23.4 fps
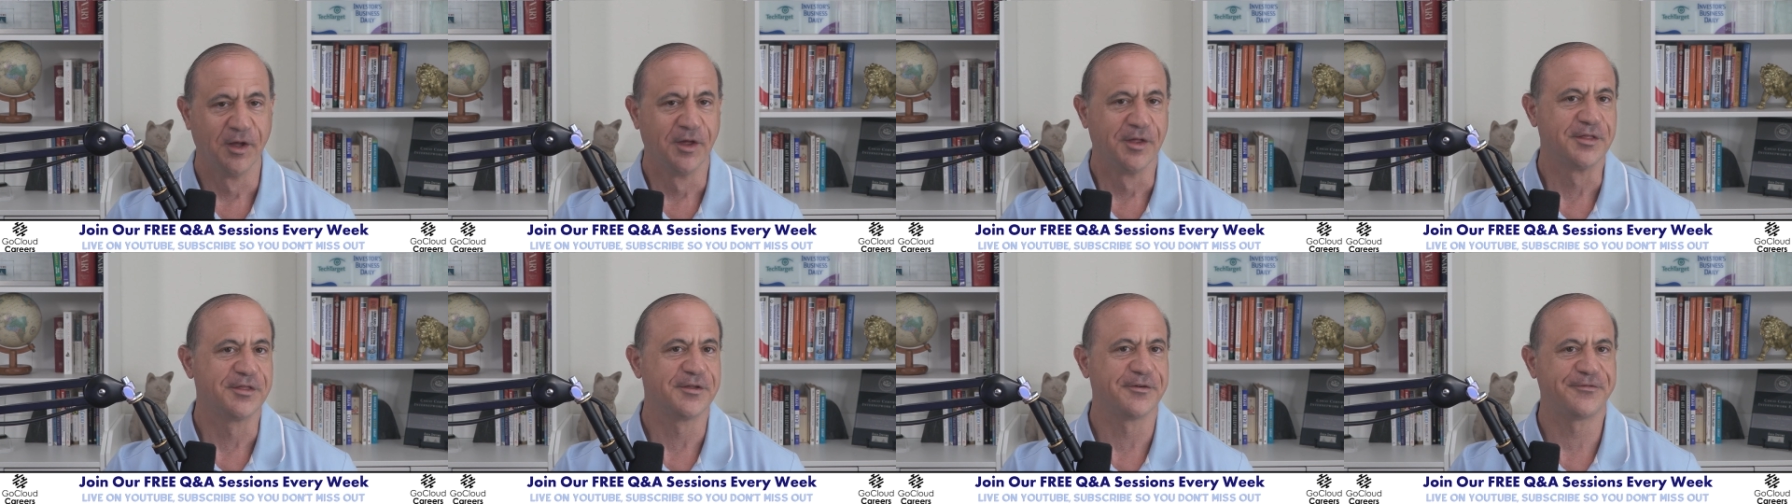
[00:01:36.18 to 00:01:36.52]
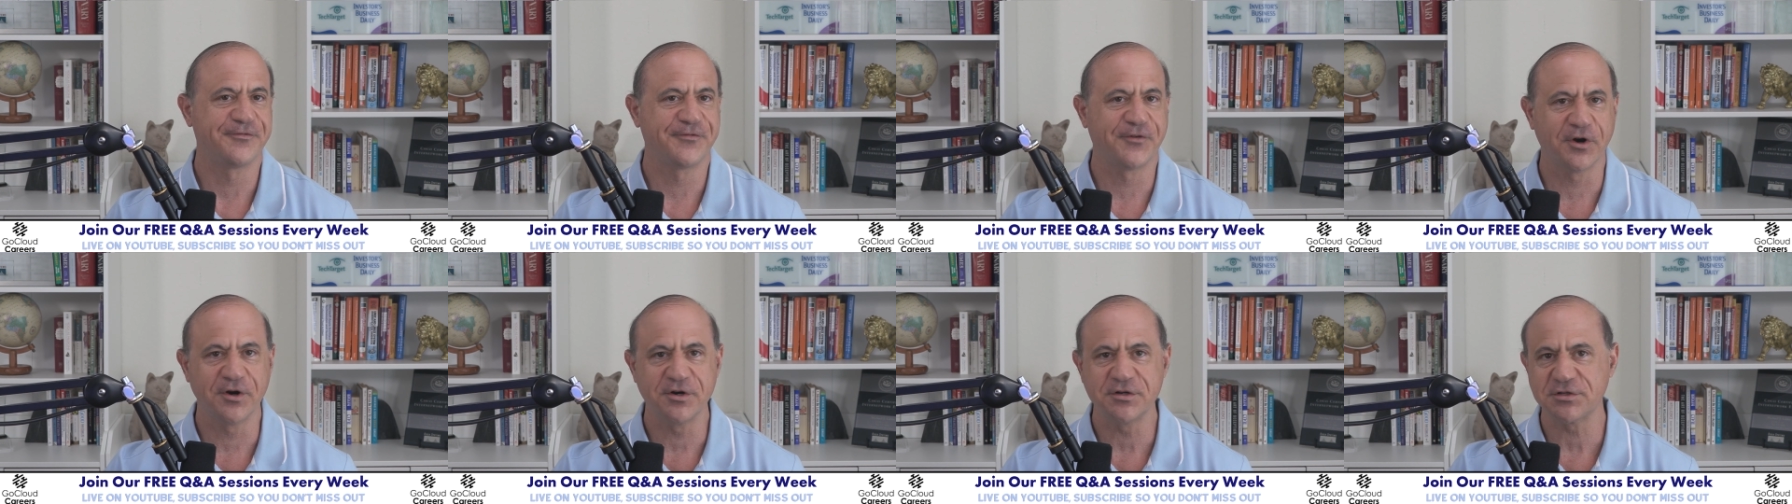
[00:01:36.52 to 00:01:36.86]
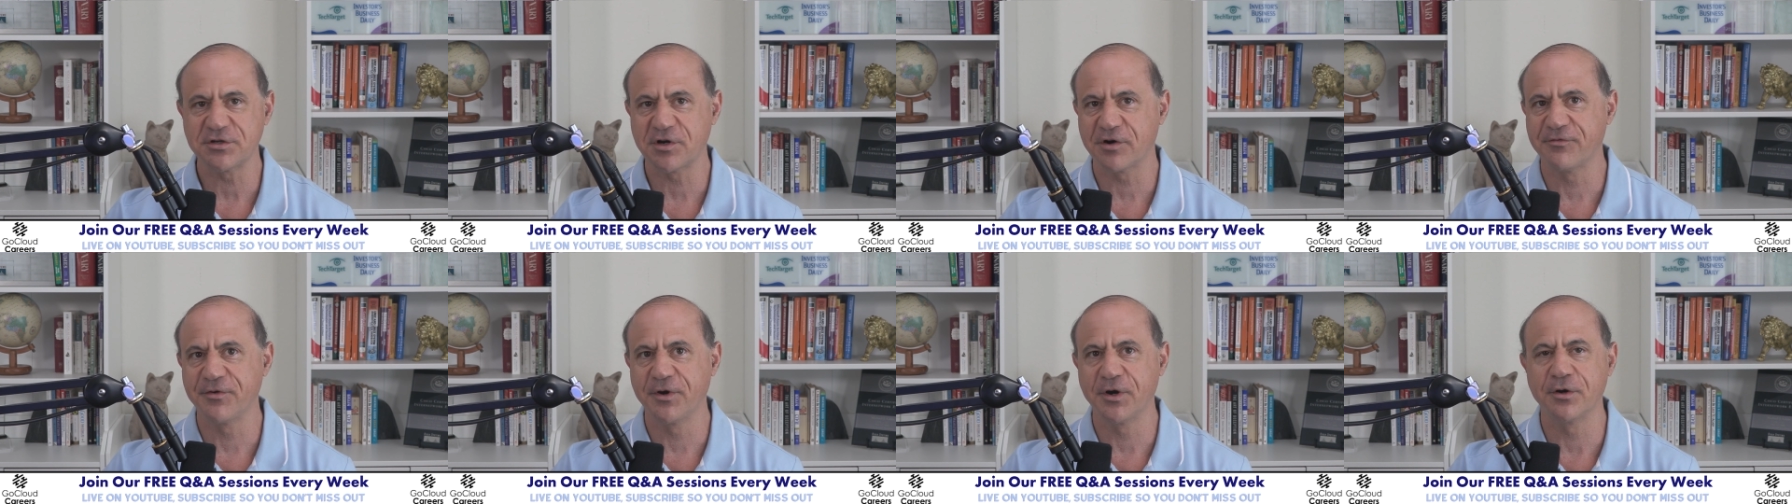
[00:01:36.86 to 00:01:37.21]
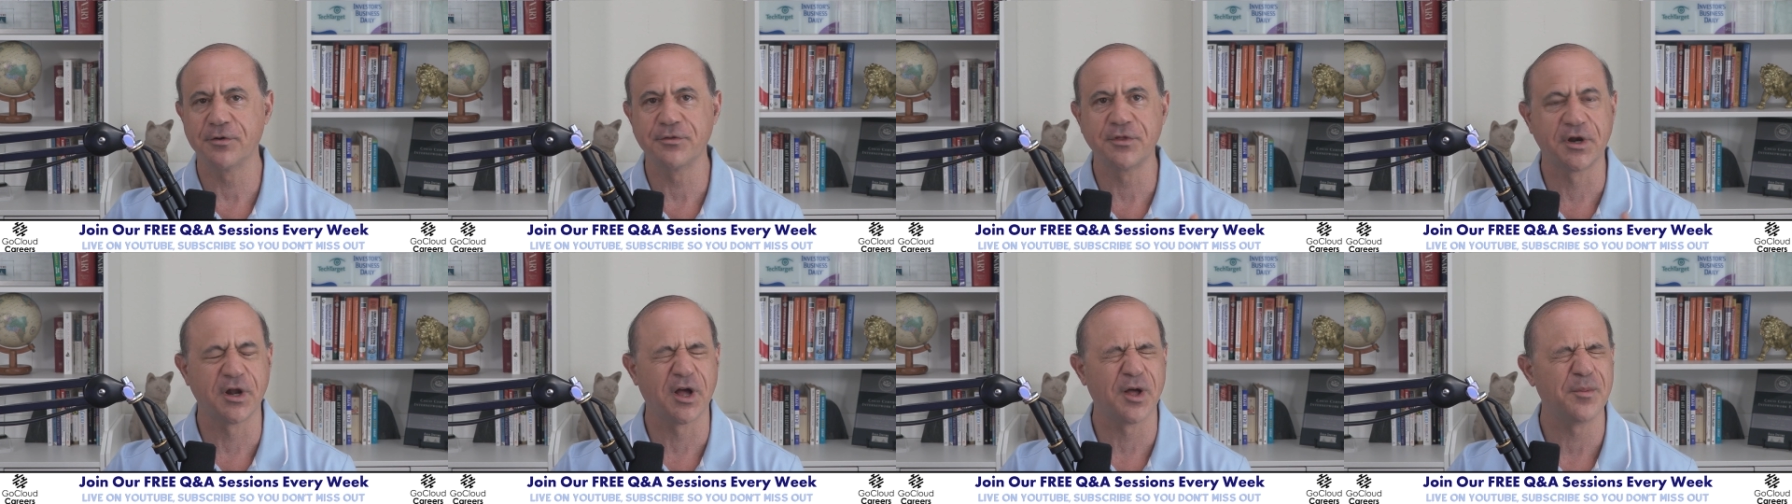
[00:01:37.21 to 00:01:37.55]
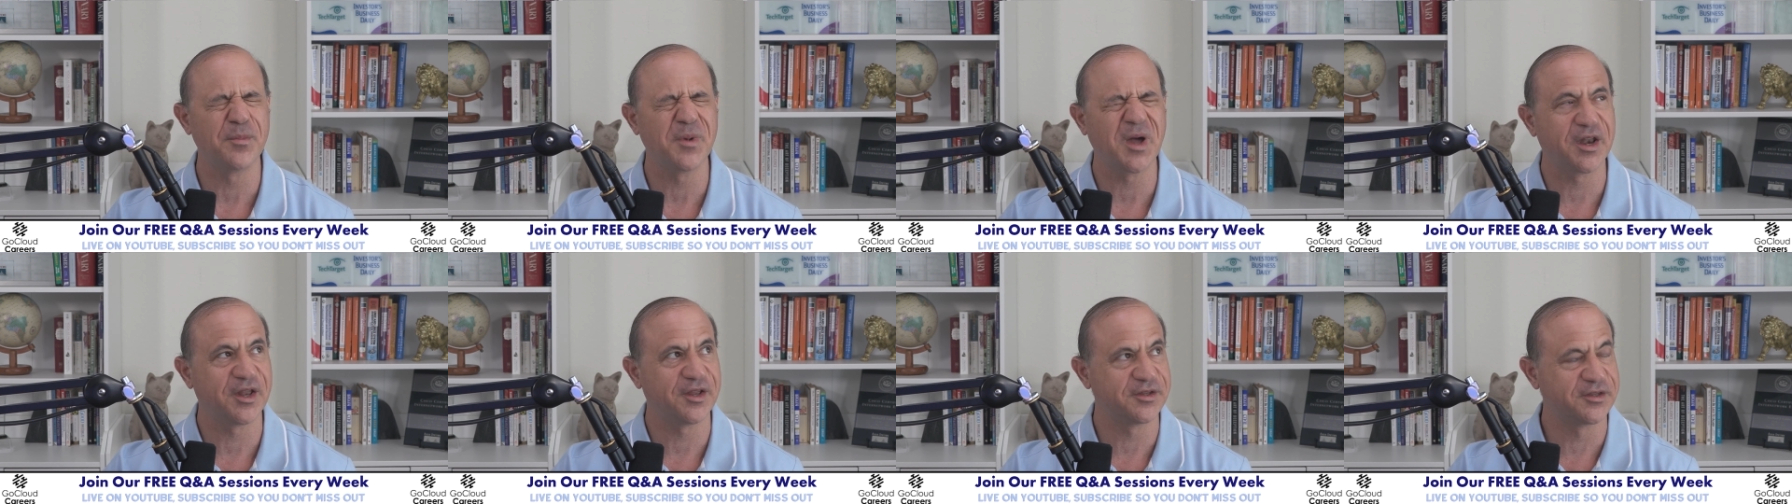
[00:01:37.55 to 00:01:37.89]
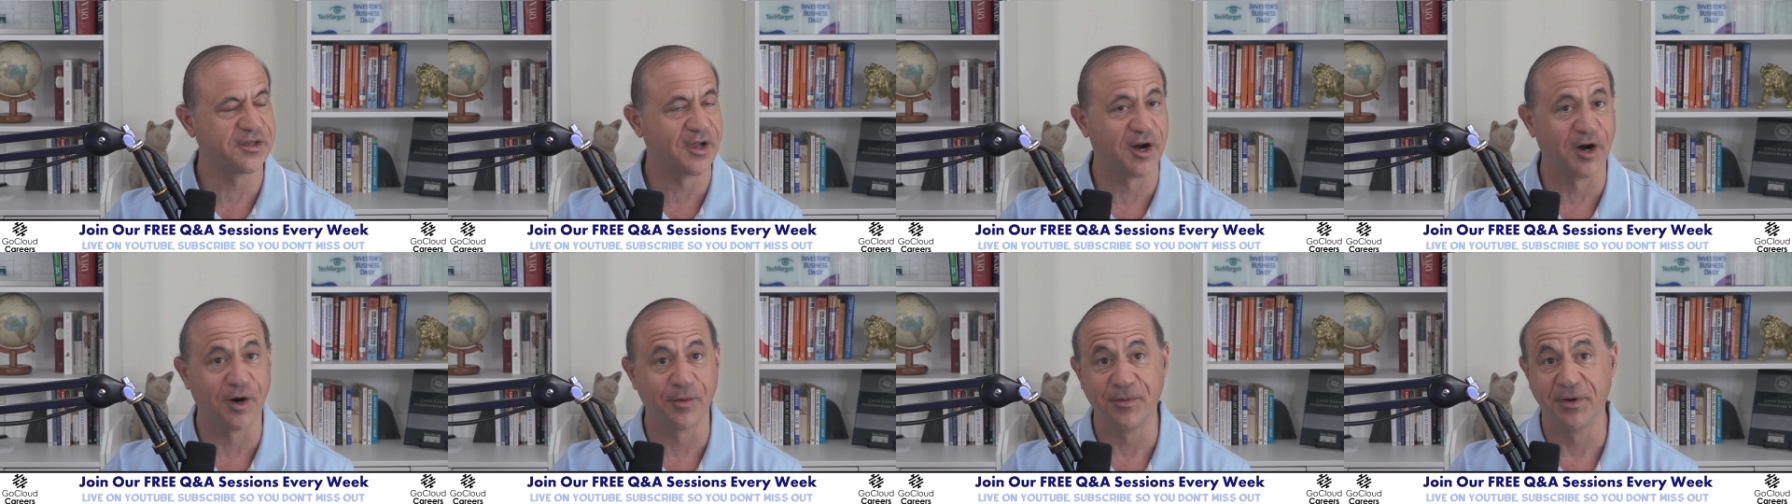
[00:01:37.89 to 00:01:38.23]
The first career that I'm going to
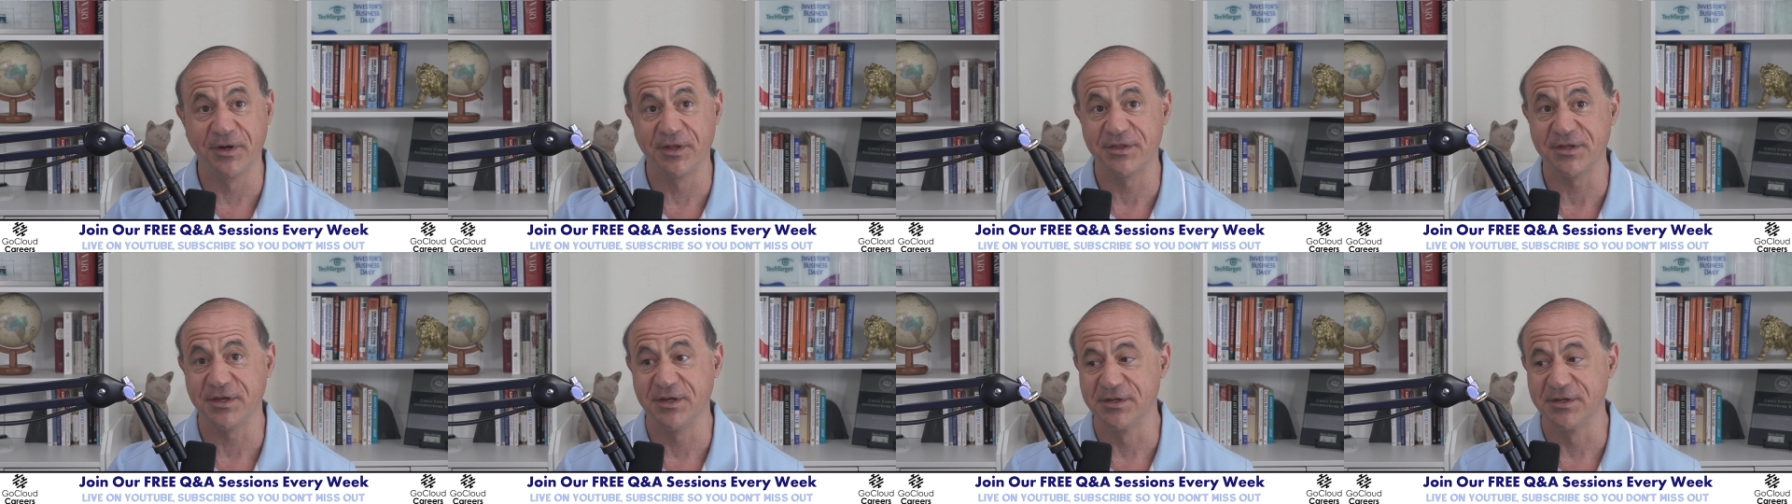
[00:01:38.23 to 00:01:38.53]
start with